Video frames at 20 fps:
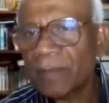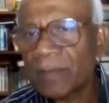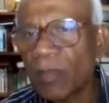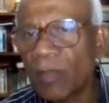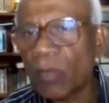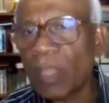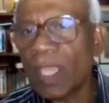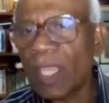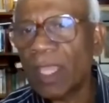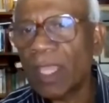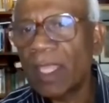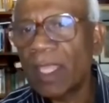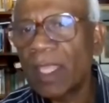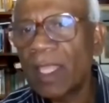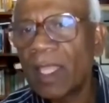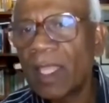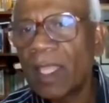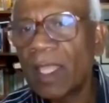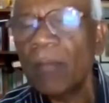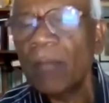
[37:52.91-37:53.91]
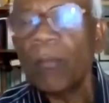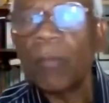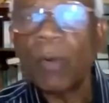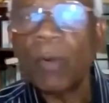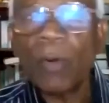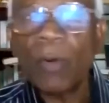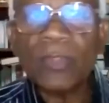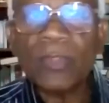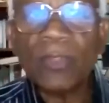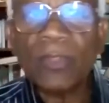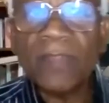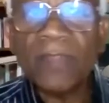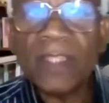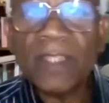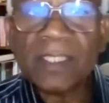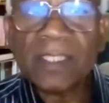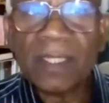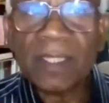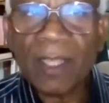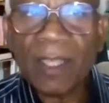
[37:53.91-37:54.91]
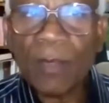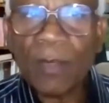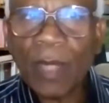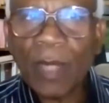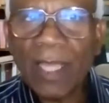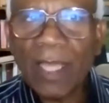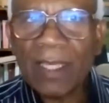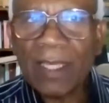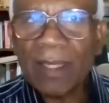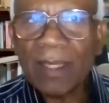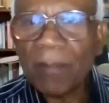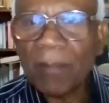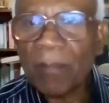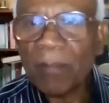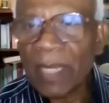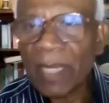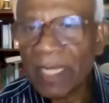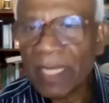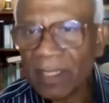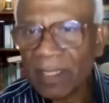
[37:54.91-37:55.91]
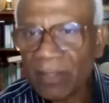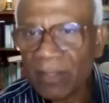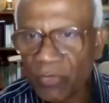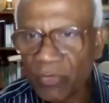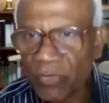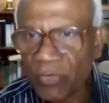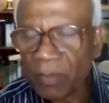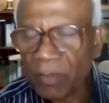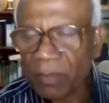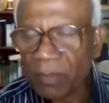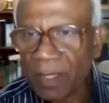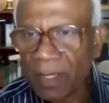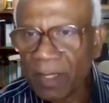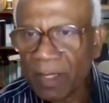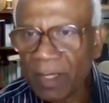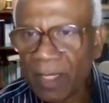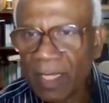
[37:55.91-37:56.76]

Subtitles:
Okay. Both of these require medical treatment.